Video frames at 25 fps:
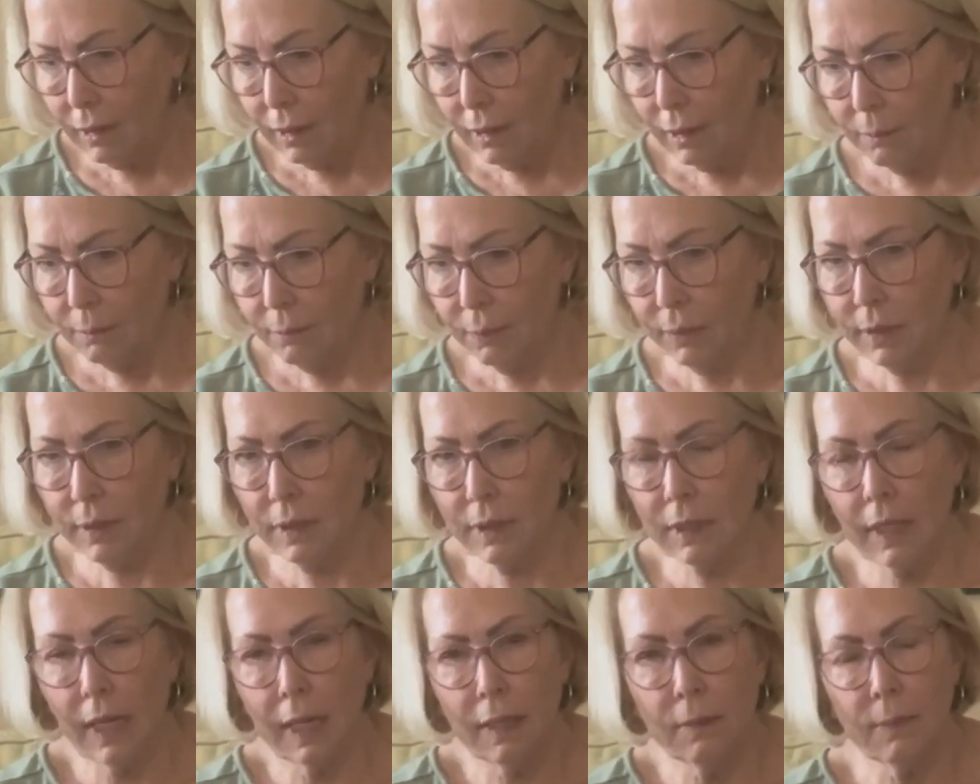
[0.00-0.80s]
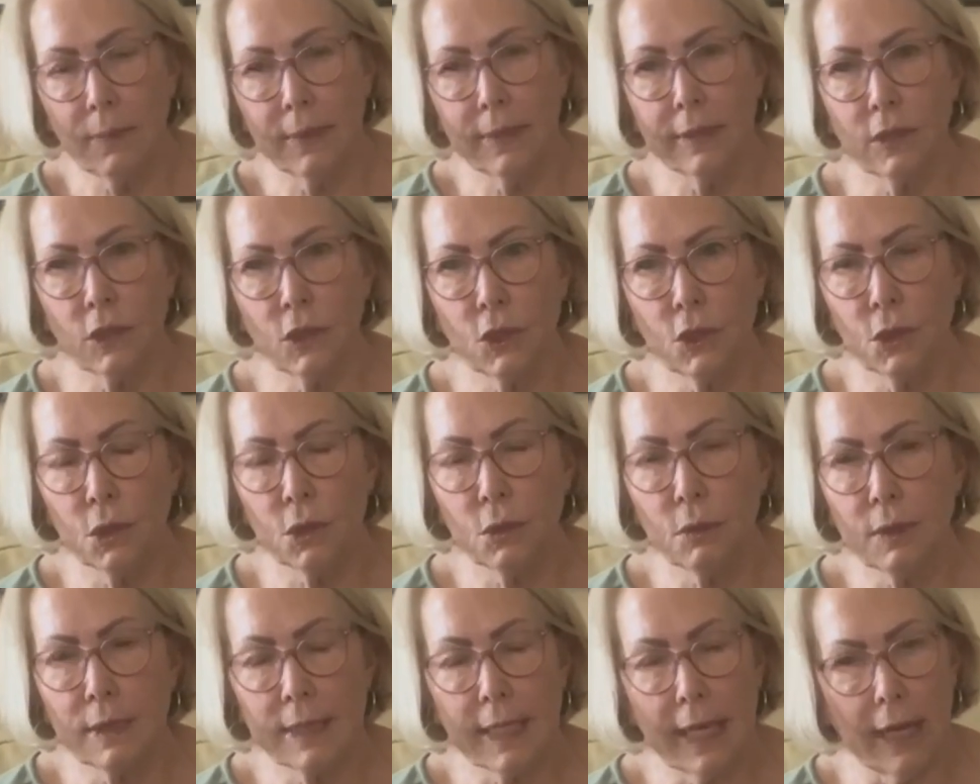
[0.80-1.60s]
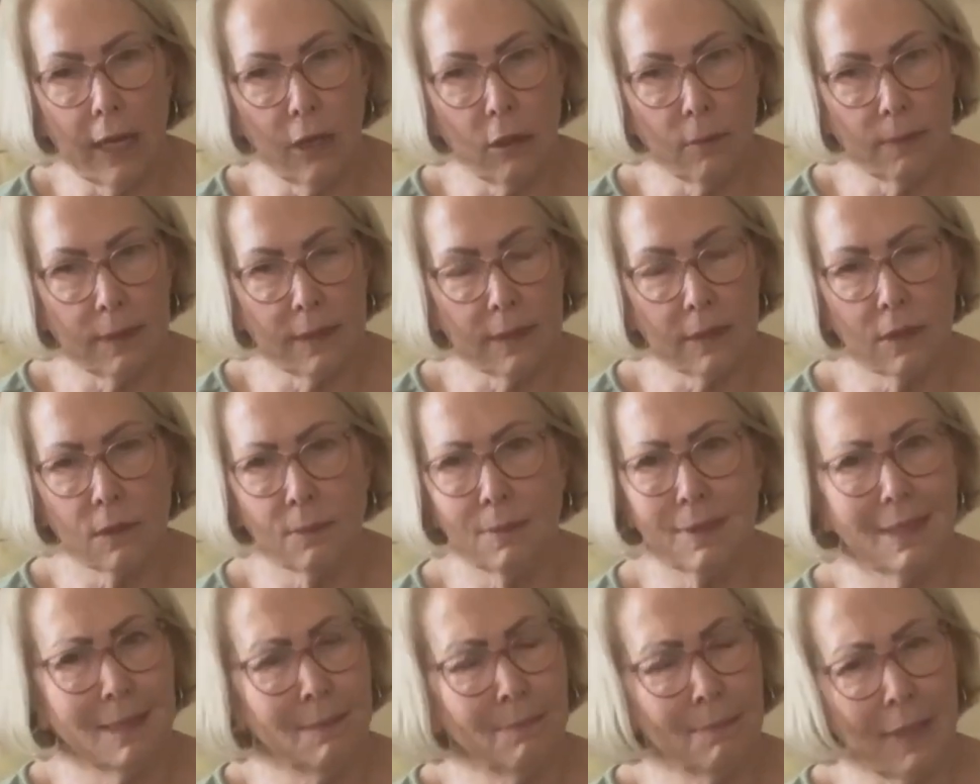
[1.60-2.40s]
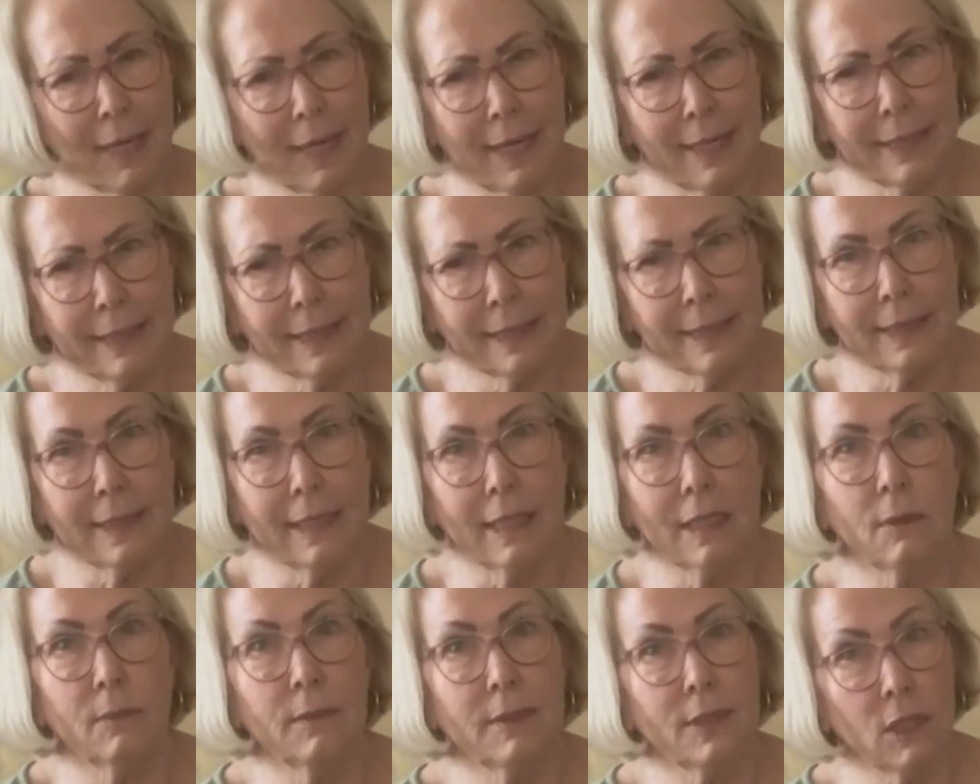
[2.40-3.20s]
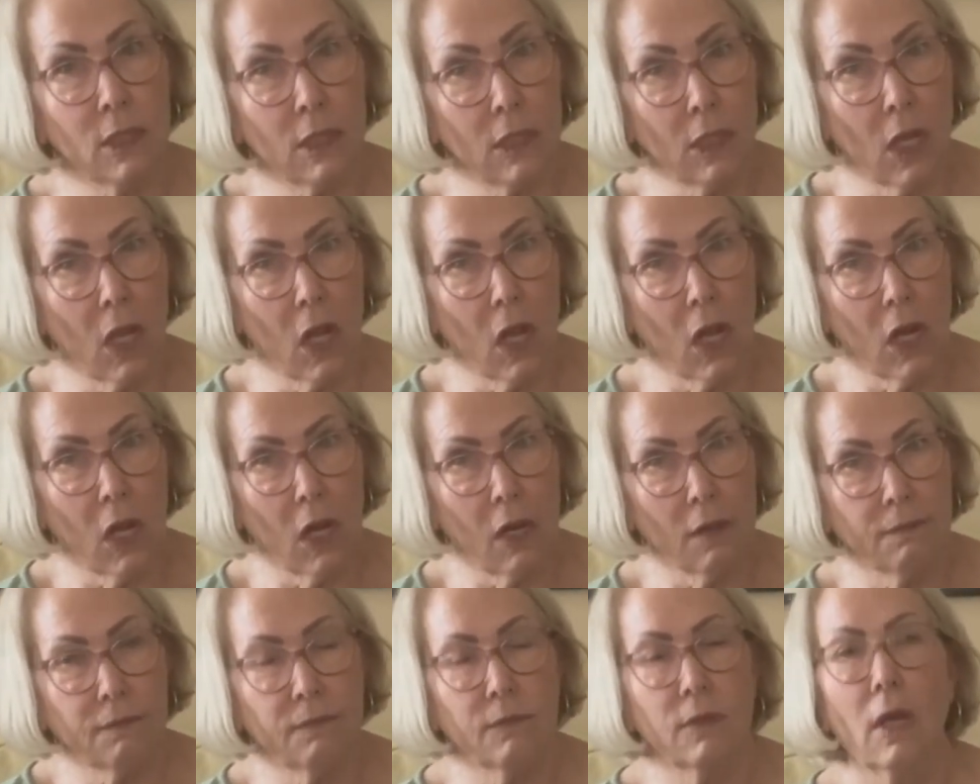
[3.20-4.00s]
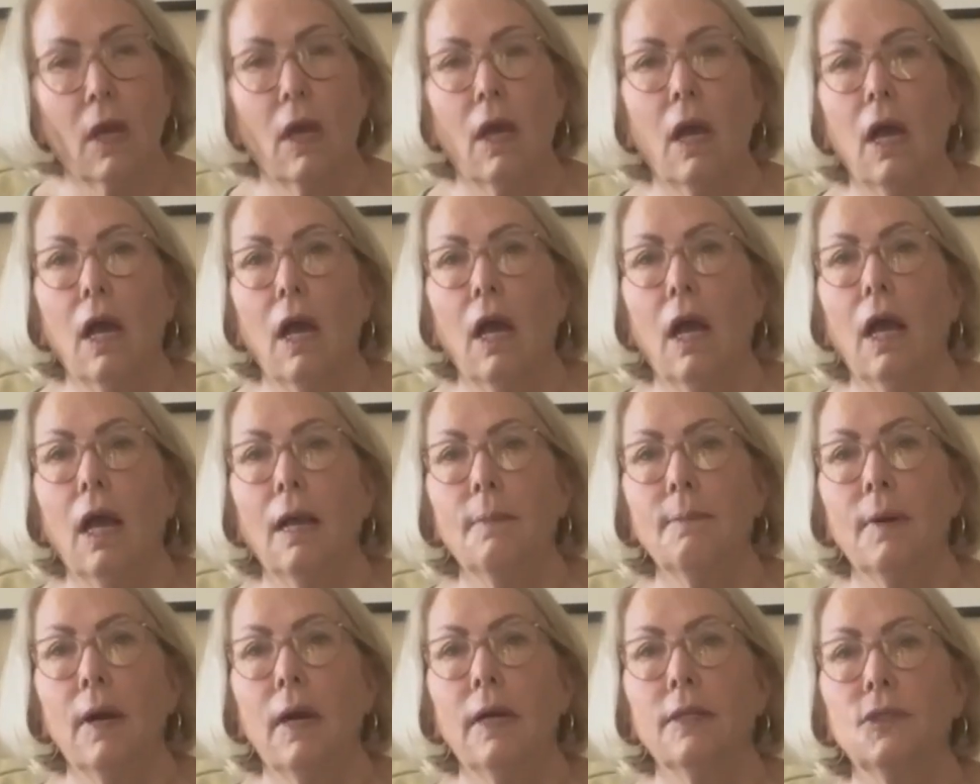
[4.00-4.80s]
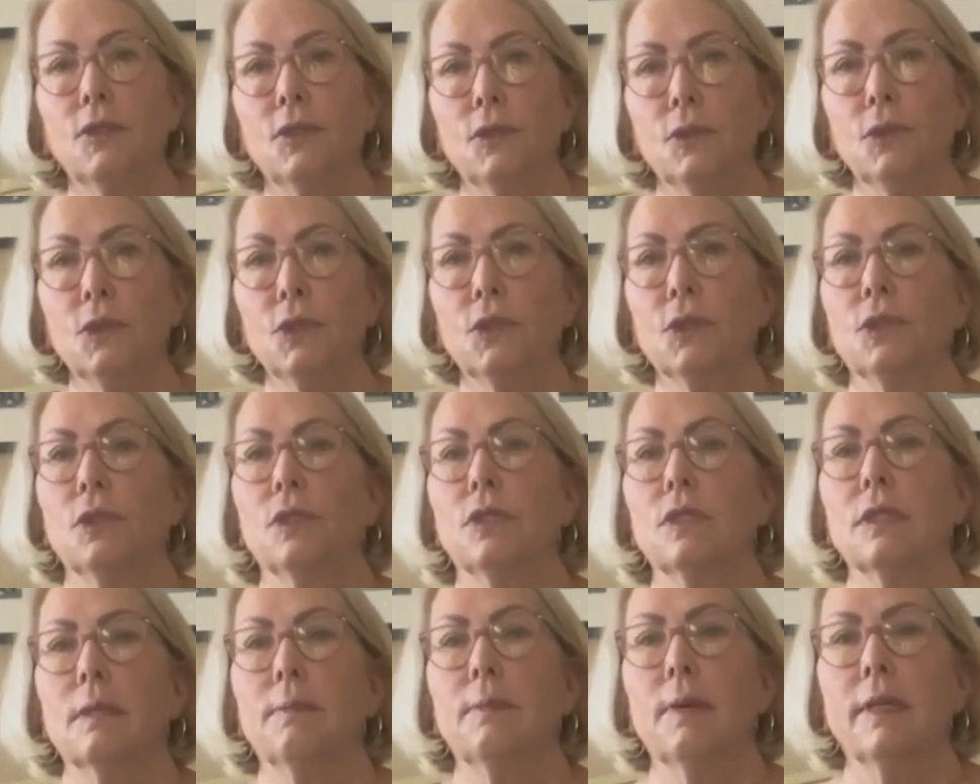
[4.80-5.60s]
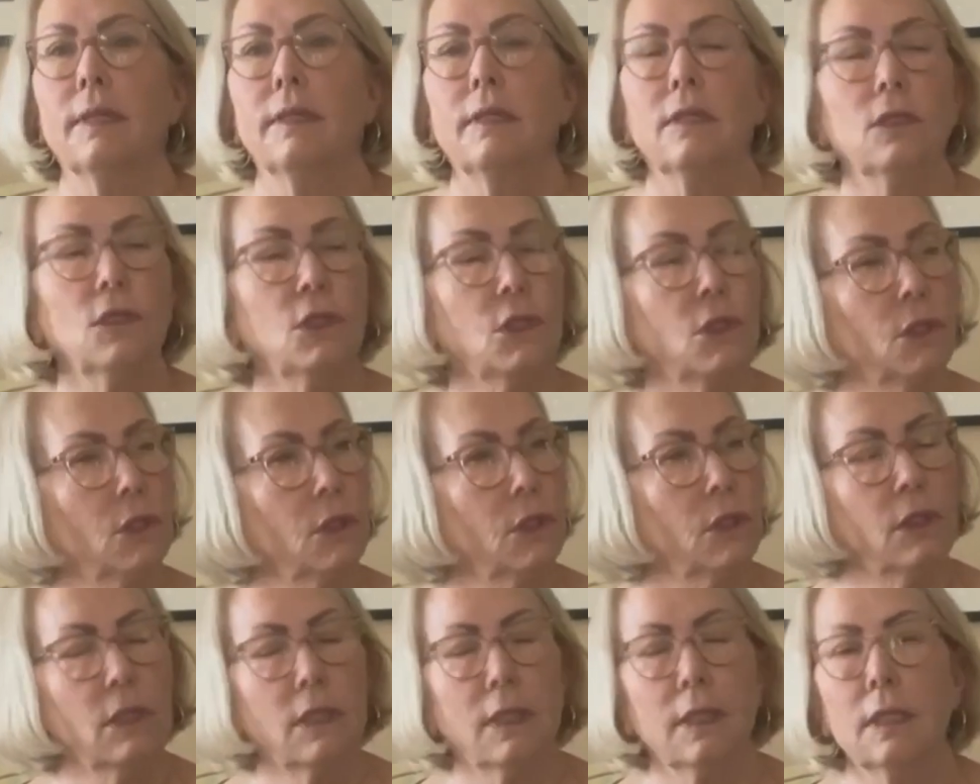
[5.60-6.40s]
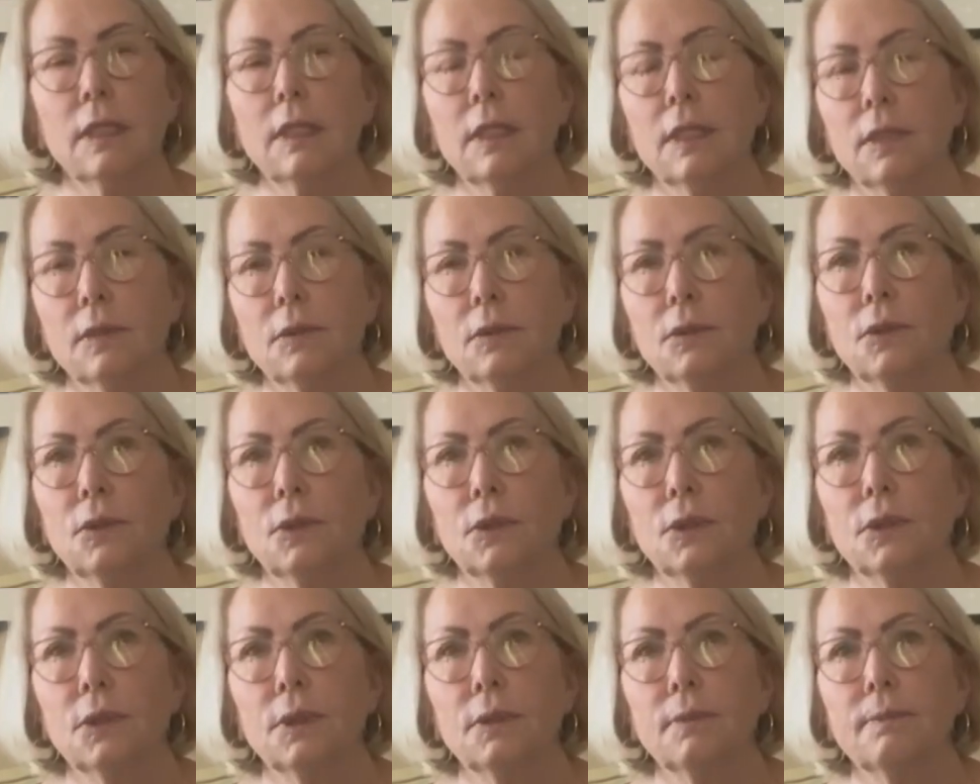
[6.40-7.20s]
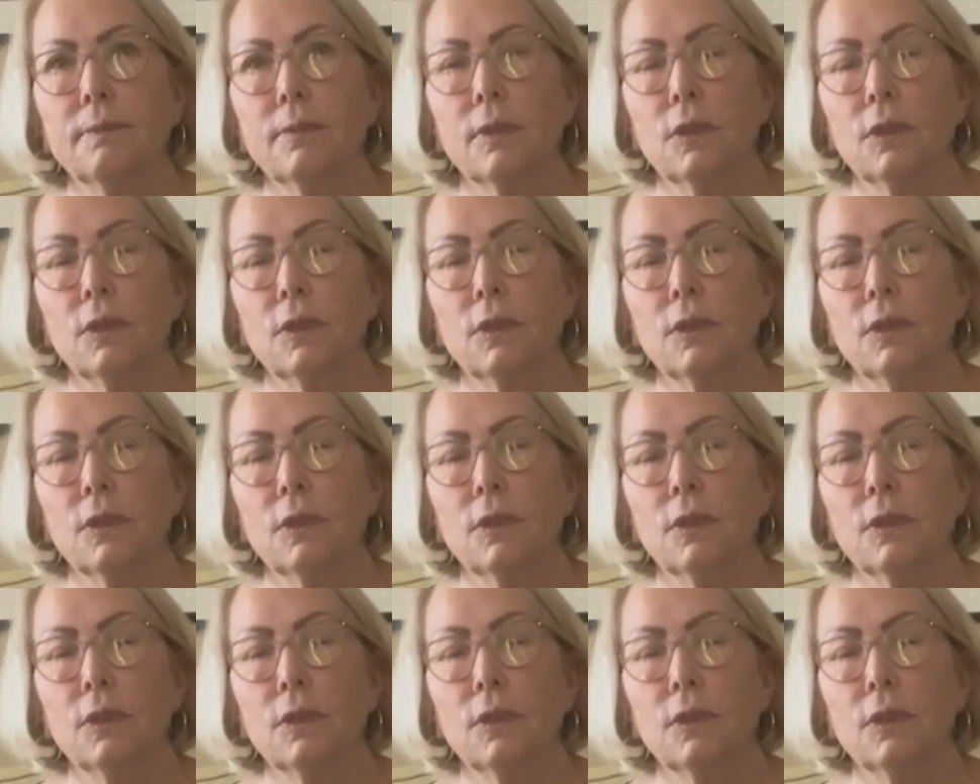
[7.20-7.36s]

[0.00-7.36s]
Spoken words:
Brenda and I went to Talbot's. We didn't buy anything. I went to Law, bought 2 shirts. I bought this shirt and another shirt.